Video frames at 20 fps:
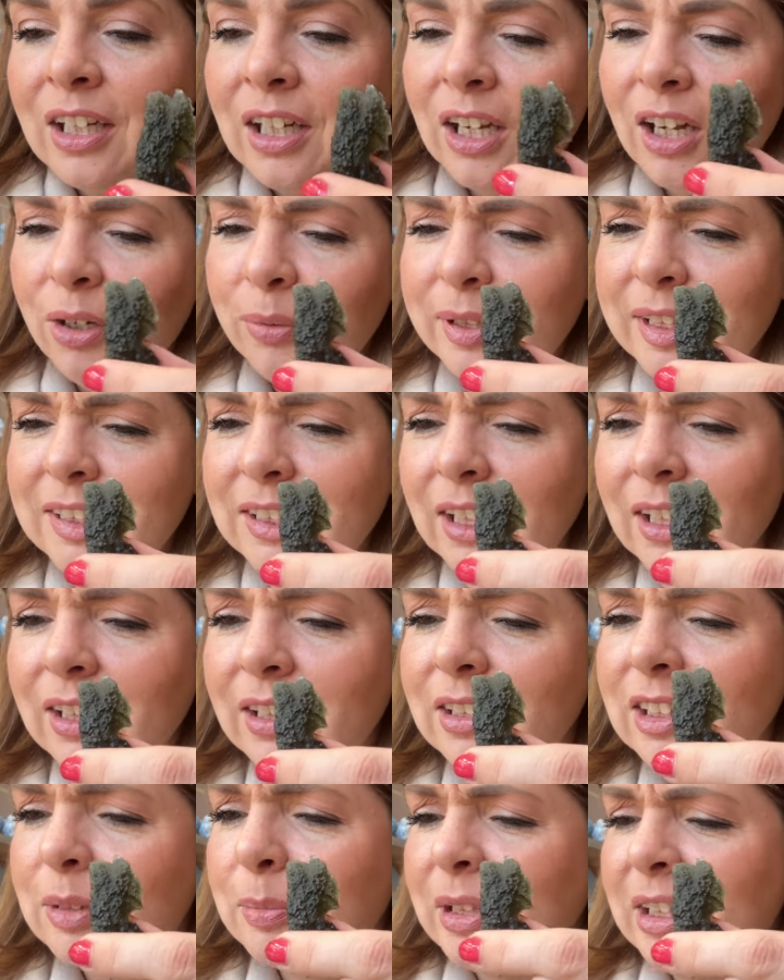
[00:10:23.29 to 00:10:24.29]
Are we selling
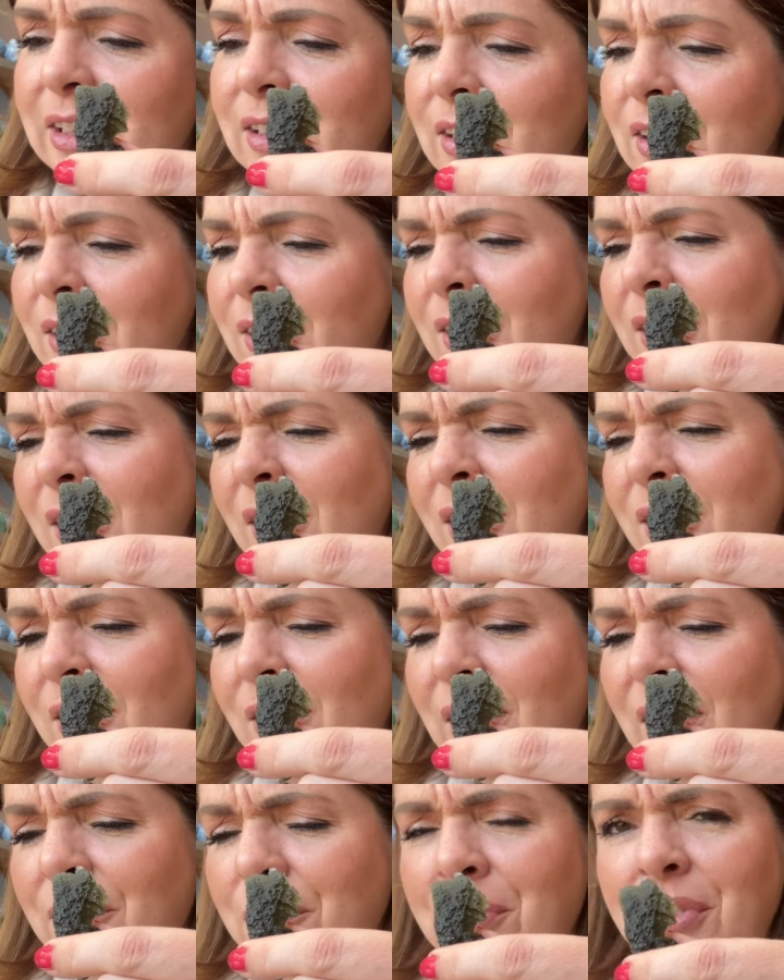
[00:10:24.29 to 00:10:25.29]
this piece? I don't know, I
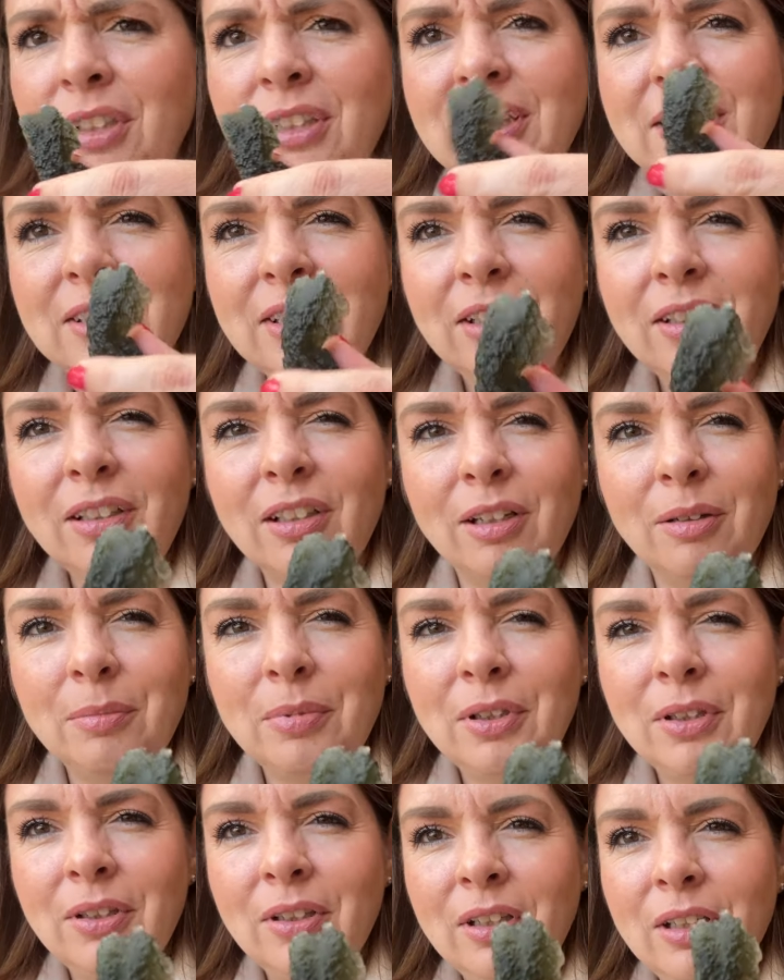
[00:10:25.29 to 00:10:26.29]
haven't priced it up.
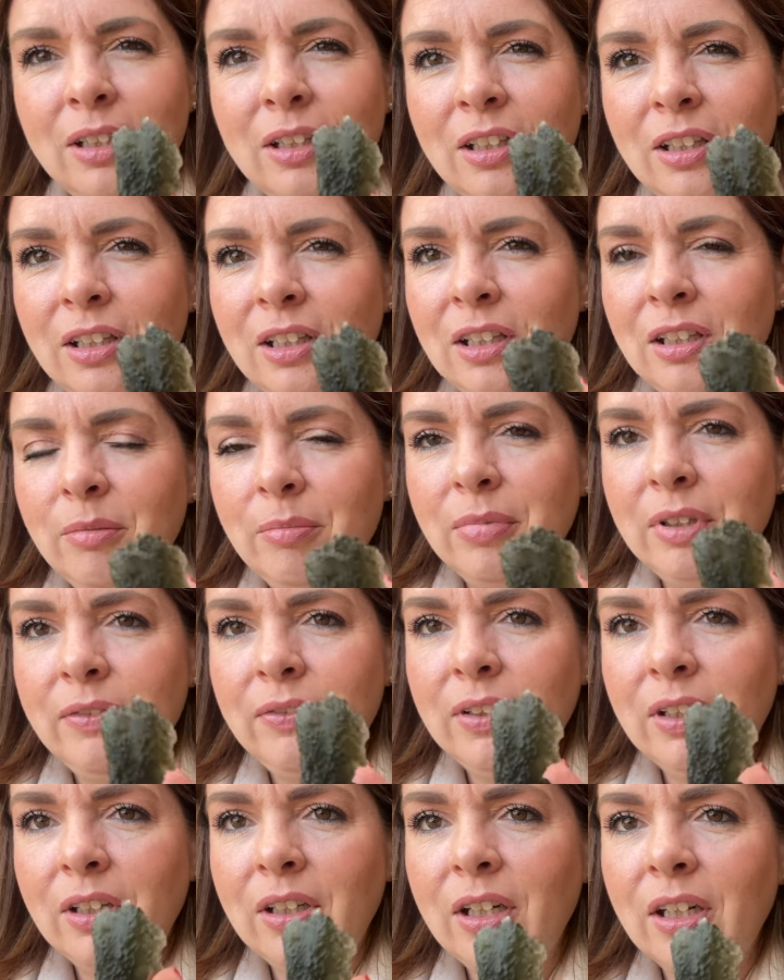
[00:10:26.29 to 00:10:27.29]
But if
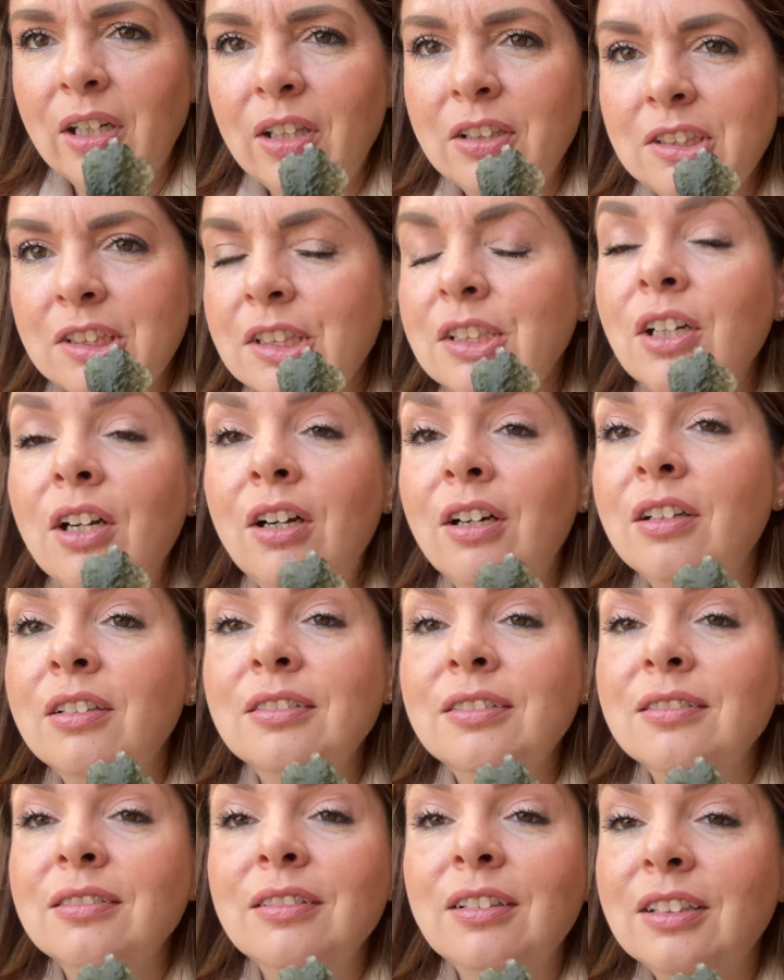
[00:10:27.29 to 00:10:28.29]
you're like, I just
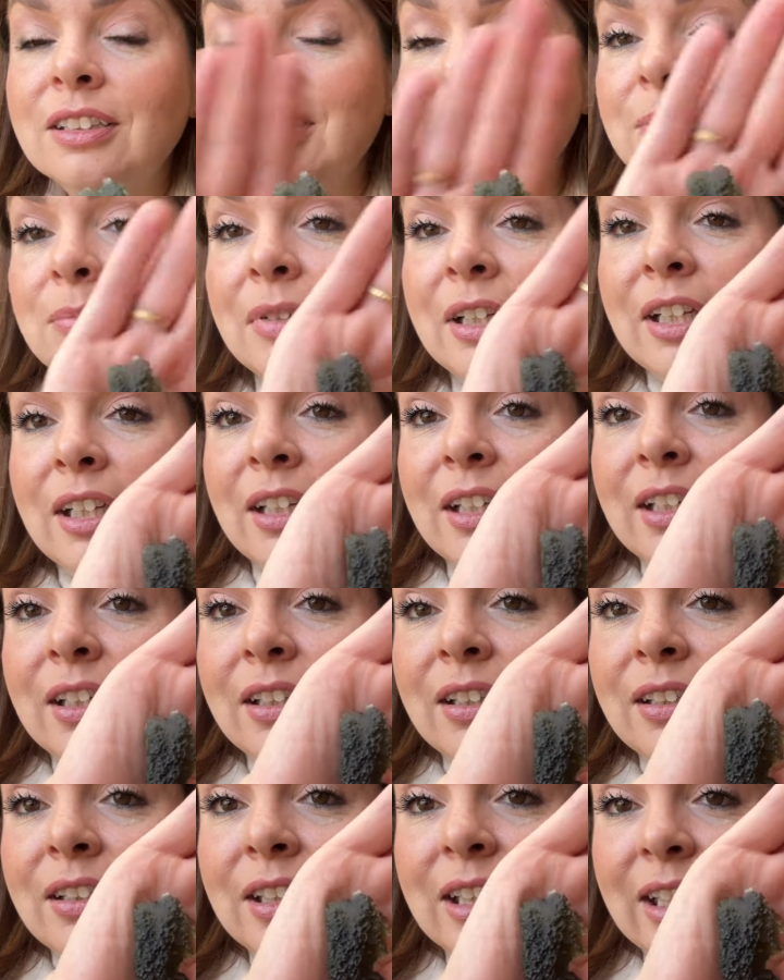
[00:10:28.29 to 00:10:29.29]
can't, I simply
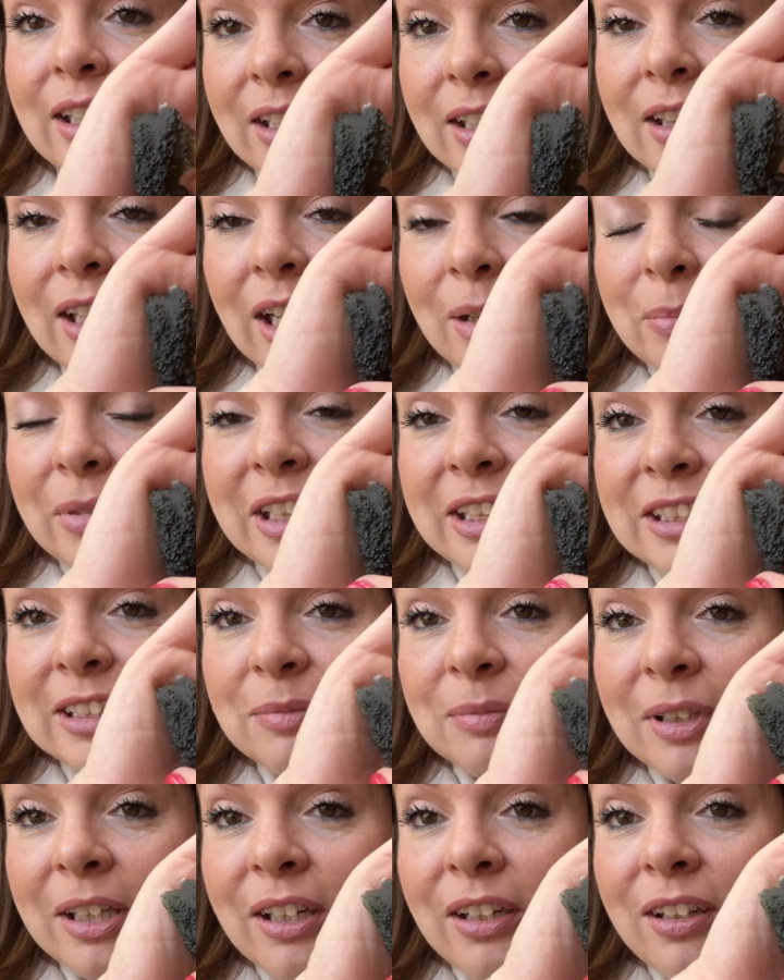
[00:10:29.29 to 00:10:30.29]
need that piece in
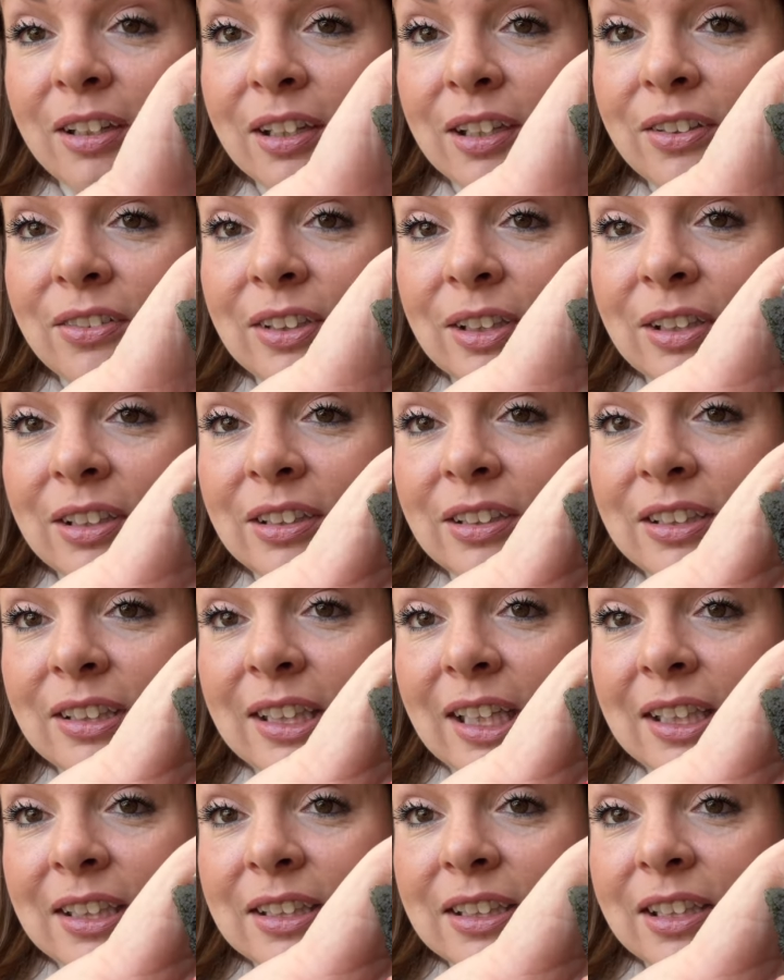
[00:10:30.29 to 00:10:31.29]
my life, then
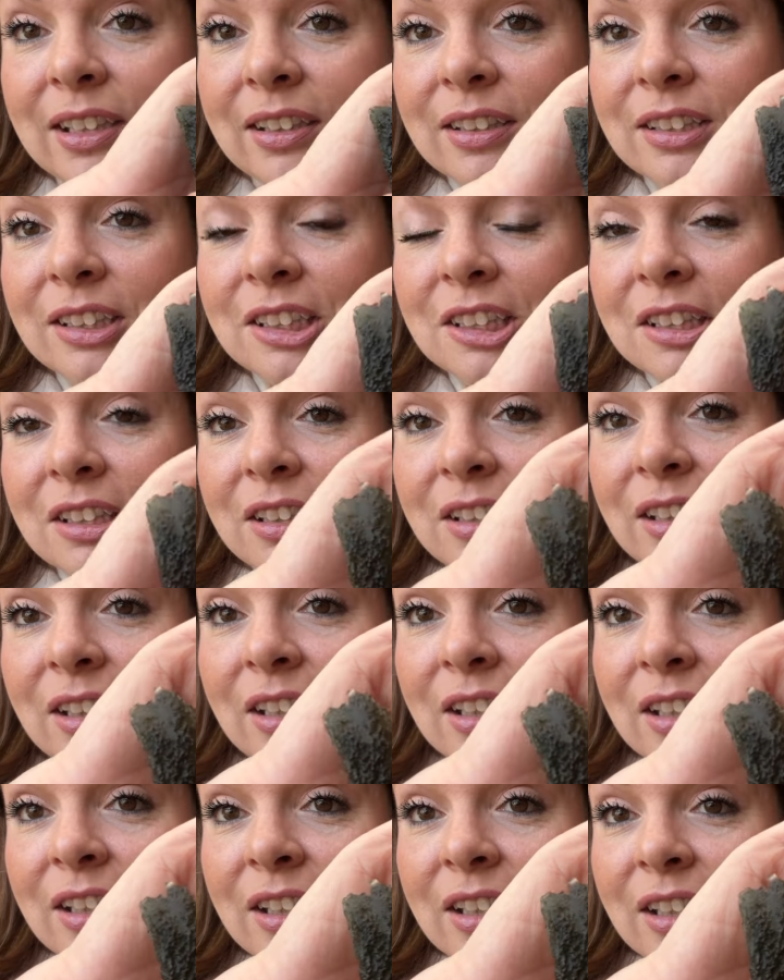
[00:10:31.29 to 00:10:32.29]
get in touch
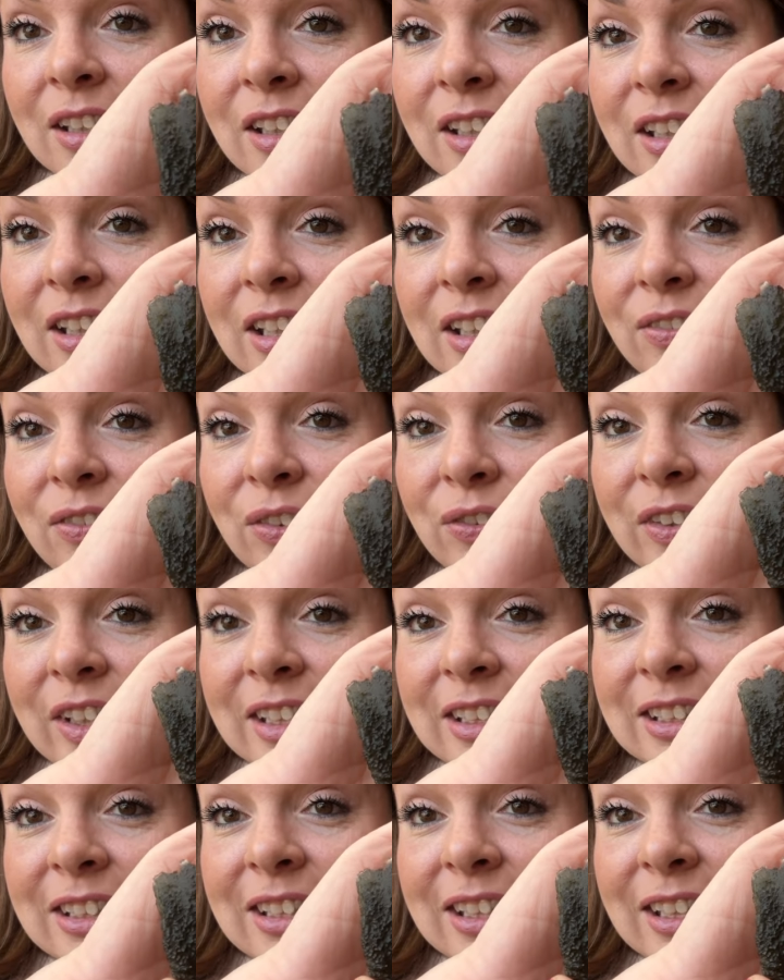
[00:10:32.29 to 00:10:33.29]
if you
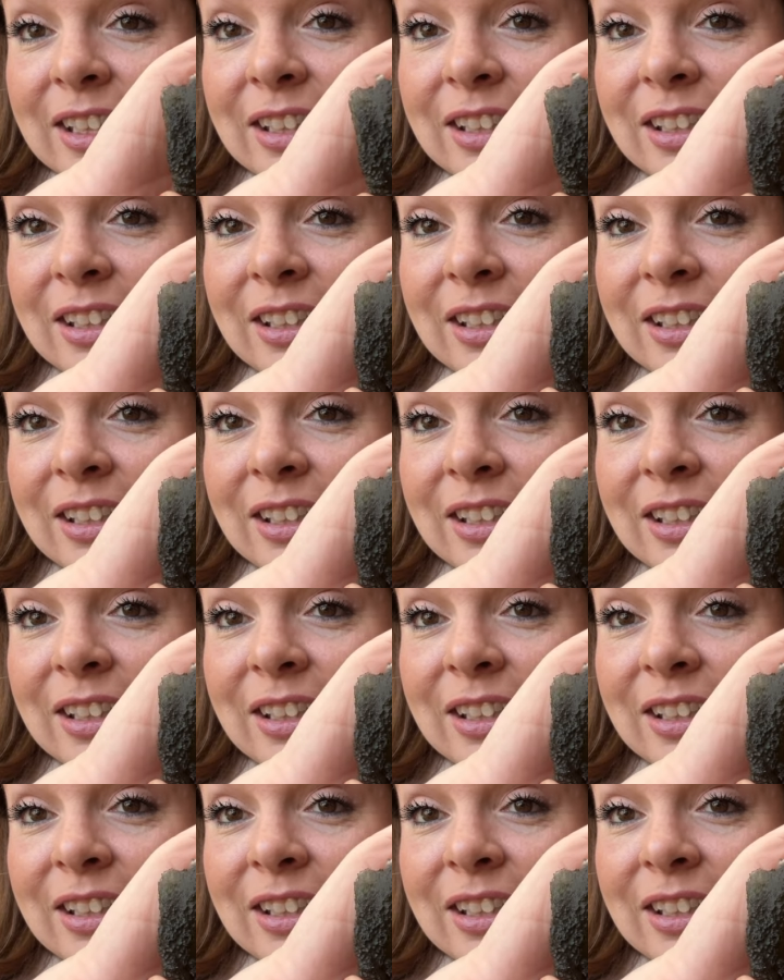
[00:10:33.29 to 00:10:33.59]
fancy it.